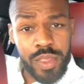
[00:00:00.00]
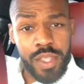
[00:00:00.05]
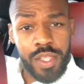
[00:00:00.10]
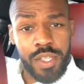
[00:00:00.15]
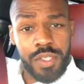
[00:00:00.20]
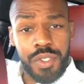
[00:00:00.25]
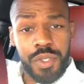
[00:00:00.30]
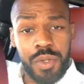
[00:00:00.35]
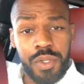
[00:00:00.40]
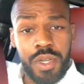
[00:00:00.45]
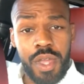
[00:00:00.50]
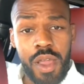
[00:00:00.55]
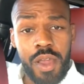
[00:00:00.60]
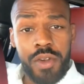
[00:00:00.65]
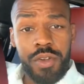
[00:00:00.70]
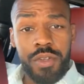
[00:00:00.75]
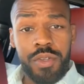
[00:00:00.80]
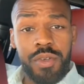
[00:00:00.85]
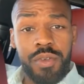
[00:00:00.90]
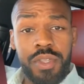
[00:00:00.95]
so an
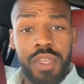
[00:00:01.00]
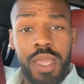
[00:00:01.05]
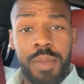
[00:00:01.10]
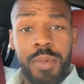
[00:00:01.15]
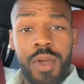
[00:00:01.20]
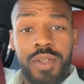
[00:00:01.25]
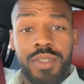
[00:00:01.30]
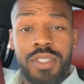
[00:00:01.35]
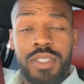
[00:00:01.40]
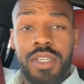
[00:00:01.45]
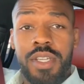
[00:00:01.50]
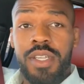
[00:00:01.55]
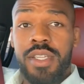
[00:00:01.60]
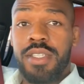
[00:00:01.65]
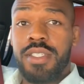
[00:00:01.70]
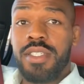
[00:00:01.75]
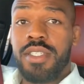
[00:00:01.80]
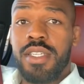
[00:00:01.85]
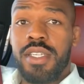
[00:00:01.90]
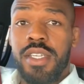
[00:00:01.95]
article came out today
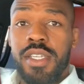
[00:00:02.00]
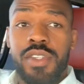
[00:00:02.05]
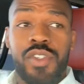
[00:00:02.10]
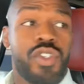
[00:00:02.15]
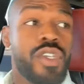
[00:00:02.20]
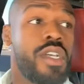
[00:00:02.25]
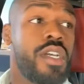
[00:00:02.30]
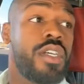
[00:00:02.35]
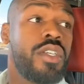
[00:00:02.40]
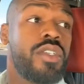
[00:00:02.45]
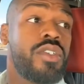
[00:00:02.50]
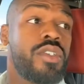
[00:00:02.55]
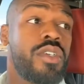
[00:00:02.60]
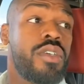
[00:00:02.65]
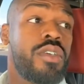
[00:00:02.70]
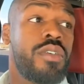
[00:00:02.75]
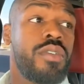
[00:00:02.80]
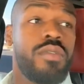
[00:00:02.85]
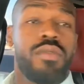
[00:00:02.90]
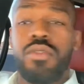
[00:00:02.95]
saying Jon
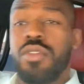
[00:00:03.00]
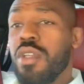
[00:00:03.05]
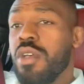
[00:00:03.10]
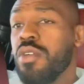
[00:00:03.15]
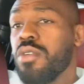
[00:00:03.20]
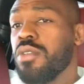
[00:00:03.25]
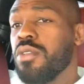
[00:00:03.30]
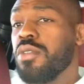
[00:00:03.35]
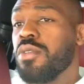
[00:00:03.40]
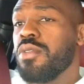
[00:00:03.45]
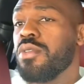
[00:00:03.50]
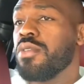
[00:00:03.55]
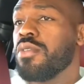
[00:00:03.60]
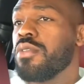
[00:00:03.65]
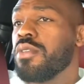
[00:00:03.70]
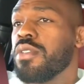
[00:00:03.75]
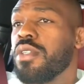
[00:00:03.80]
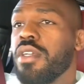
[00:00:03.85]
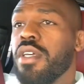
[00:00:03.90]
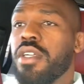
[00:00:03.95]
Jones
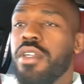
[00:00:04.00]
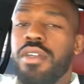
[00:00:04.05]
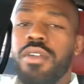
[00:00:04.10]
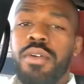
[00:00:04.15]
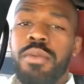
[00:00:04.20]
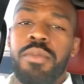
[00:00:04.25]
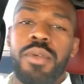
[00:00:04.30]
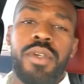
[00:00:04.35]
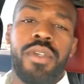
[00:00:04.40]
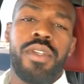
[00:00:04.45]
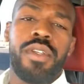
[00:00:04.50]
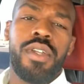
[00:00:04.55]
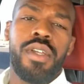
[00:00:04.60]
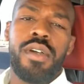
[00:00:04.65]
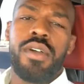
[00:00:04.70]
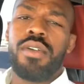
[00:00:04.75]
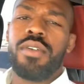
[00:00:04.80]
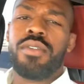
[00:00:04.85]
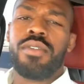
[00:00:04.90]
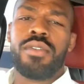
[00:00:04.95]
owes I don't know a million
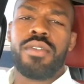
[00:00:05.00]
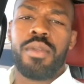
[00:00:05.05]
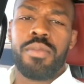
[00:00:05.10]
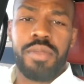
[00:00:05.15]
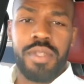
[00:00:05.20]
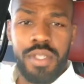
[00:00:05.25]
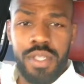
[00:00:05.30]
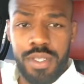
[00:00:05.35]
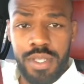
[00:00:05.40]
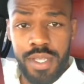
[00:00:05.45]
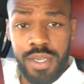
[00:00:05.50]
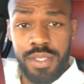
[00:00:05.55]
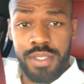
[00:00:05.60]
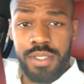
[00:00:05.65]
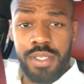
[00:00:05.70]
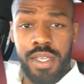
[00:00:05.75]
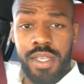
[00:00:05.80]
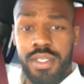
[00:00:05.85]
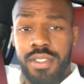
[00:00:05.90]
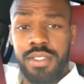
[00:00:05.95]
dollars or something like that in
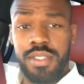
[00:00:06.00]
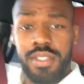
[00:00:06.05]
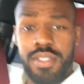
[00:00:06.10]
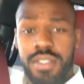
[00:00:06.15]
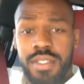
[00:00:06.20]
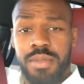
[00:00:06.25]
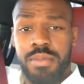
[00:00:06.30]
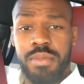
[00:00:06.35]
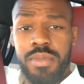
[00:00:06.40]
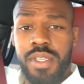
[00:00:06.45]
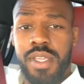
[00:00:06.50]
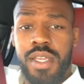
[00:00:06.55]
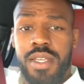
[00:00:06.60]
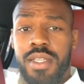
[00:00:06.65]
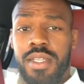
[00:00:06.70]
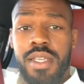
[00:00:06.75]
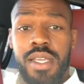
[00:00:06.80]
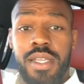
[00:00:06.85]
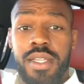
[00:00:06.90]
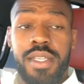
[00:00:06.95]
taxes and yada
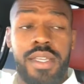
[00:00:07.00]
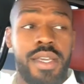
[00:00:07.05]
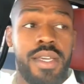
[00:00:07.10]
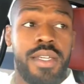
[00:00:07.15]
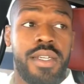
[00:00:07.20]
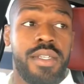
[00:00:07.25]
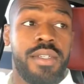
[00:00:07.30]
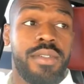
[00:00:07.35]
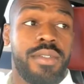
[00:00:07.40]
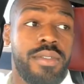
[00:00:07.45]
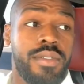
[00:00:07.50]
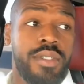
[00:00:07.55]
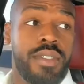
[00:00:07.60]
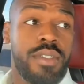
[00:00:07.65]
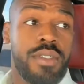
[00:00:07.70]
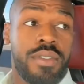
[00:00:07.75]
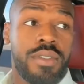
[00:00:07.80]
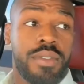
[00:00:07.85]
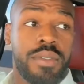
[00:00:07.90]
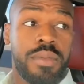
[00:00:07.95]
yada yada. Who
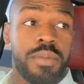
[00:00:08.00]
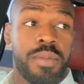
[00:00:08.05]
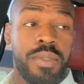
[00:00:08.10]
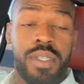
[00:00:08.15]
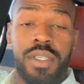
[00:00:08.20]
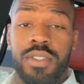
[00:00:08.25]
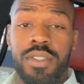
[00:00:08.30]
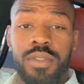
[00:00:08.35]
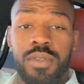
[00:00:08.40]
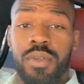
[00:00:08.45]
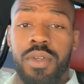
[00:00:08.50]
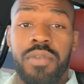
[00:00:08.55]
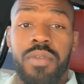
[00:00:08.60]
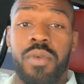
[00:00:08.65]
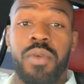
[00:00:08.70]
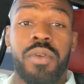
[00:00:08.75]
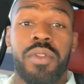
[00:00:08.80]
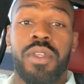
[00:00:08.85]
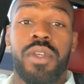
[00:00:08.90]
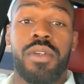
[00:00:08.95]
knows? Because whoever
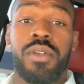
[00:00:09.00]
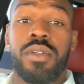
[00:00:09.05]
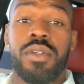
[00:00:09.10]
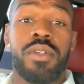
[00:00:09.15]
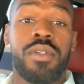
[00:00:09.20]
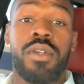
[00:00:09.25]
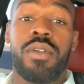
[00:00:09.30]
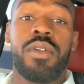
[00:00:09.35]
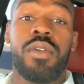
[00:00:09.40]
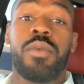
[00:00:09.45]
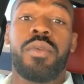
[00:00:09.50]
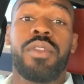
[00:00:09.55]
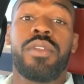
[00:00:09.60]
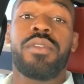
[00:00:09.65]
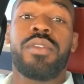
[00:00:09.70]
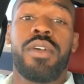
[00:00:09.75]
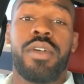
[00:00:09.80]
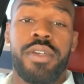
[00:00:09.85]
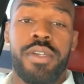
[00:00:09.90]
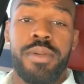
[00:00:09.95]
wrote the article don't know what they're
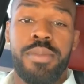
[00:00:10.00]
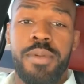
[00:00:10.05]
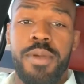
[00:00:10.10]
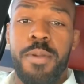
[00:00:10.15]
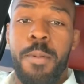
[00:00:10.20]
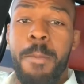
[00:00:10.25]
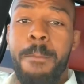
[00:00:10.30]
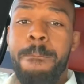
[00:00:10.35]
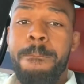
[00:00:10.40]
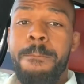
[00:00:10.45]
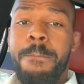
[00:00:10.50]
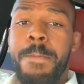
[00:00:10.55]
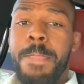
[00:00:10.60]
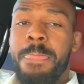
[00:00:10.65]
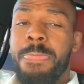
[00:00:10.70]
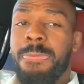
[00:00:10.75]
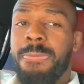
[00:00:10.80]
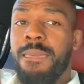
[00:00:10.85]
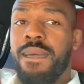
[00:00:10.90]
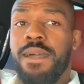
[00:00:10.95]
talking about.
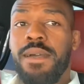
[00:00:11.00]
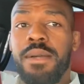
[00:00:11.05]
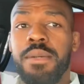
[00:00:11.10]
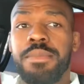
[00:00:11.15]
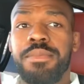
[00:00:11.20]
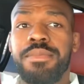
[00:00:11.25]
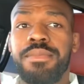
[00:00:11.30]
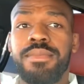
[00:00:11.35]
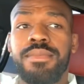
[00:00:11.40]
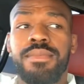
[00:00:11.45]
Um,